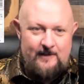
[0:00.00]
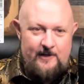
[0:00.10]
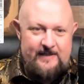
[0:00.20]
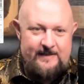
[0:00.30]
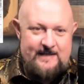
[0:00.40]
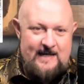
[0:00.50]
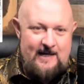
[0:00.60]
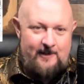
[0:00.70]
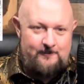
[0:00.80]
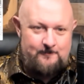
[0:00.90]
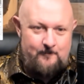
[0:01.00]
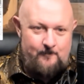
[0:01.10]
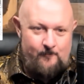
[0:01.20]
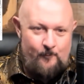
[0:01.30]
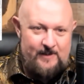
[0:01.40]
Okay, now
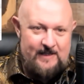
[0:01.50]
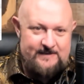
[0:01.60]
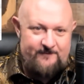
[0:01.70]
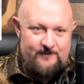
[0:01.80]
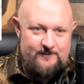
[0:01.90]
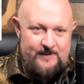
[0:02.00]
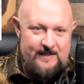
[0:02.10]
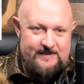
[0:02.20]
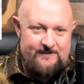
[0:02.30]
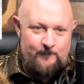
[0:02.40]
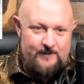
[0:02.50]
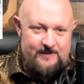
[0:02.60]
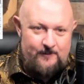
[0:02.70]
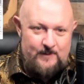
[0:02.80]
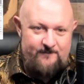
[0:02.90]
we got a different one
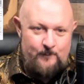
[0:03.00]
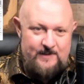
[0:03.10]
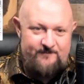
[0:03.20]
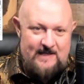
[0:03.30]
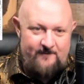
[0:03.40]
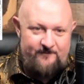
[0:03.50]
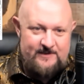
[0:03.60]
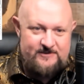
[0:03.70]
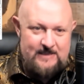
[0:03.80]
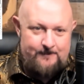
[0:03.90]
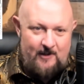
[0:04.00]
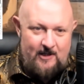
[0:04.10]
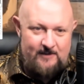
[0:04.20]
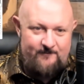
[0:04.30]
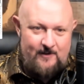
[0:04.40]
here. We've now finished up
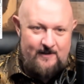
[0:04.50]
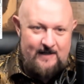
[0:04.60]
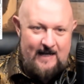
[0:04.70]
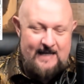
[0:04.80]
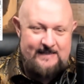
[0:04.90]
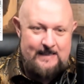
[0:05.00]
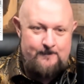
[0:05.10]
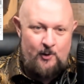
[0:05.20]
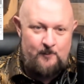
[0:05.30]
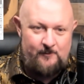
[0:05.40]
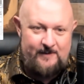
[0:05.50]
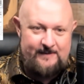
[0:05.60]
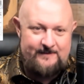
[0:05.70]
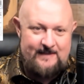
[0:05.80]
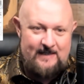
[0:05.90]
all of our I came home
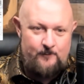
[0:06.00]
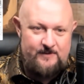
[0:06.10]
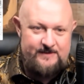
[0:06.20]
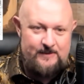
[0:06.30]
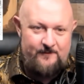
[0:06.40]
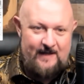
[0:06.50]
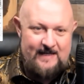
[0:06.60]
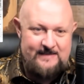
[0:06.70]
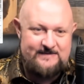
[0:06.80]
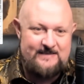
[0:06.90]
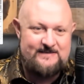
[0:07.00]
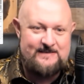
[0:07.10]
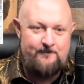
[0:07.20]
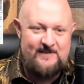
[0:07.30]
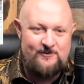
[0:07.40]
late. Now we're going to deal with I said
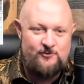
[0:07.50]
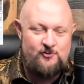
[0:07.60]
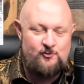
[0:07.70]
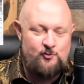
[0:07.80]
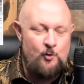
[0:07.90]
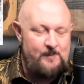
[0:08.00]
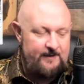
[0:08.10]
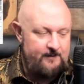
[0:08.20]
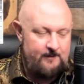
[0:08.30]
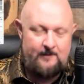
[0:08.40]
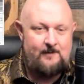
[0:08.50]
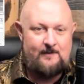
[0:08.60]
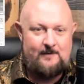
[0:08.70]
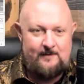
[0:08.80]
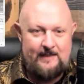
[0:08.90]
something stupid.
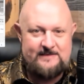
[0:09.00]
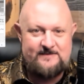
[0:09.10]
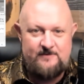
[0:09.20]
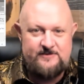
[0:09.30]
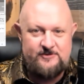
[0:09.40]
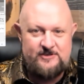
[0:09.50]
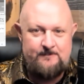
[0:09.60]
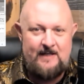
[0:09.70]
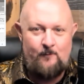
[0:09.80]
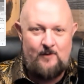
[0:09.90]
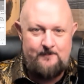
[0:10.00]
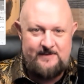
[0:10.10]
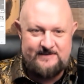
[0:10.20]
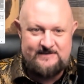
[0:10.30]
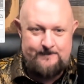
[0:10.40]
That's the reason she might want me
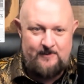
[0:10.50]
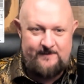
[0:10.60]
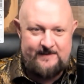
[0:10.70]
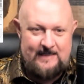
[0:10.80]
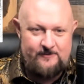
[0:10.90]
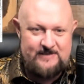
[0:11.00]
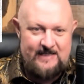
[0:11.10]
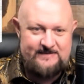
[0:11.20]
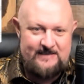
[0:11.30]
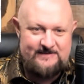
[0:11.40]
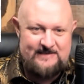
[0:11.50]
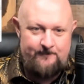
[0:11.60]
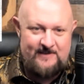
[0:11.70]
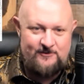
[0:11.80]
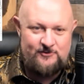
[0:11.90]
to sleep on the couch. I said
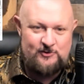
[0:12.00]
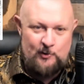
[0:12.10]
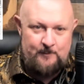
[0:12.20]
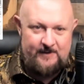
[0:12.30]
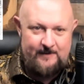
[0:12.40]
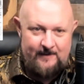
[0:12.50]
something stupid.